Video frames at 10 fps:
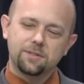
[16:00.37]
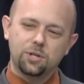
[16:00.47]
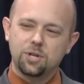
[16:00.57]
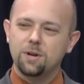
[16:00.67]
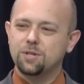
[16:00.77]
the
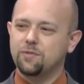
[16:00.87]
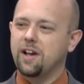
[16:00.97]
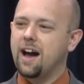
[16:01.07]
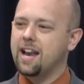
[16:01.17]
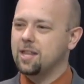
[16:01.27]
church of
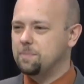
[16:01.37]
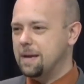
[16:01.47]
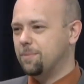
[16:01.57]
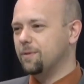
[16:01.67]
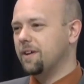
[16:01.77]
God and the
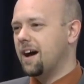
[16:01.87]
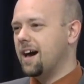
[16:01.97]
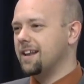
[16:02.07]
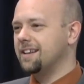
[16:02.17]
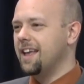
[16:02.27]
people of God
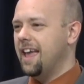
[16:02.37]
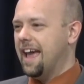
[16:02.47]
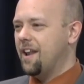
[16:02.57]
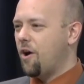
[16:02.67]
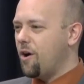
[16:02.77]
and, and
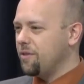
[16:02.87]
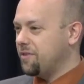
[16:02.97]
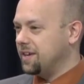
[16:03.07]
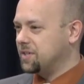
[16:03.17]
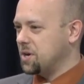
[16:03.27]
all the
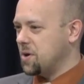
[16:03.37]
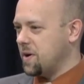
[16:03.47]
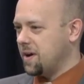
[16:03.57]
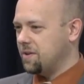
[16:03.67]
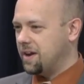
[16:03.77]
things that are going
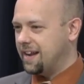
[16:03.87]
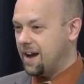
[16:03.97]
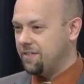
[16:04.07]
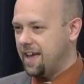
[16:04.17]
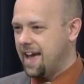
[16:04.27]
on right now,
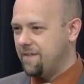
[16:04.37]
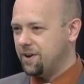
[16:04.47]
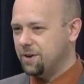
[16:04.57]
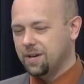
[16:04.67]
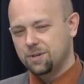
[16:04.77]
they have it
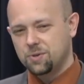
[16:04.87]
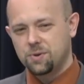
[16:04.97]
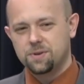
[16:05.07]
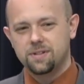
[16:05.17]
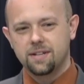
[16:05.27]
under
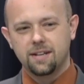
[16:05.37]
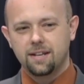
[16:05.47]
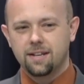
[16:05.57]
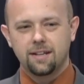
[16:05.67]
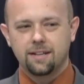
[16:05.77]
control.
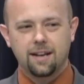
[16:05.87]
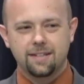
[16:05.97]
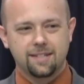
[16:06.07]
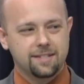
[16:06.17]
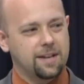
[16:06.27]
God
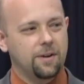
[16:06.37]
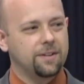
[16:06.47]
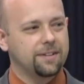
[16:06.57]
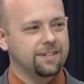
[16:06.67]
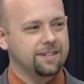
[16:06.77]
says, No,
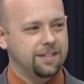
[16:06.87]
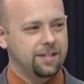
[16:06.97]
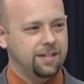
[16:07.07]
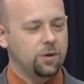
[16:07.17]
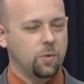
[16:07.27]

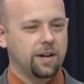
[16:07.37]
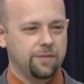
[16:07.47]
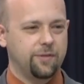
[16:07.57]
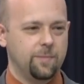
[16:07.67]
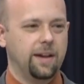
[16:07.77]
you're working
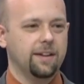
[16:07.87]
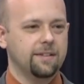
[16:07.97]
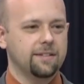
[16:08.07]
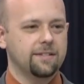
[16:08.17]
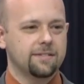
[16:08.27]
for me.
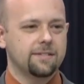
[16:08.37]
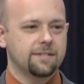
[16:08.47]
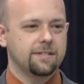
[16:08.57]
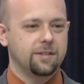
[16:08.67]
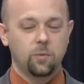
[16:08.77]

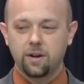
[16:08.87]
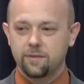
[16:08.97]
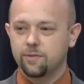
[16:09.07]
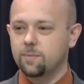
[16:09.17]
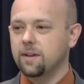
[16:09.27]
You're working
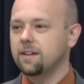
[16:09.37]
for me.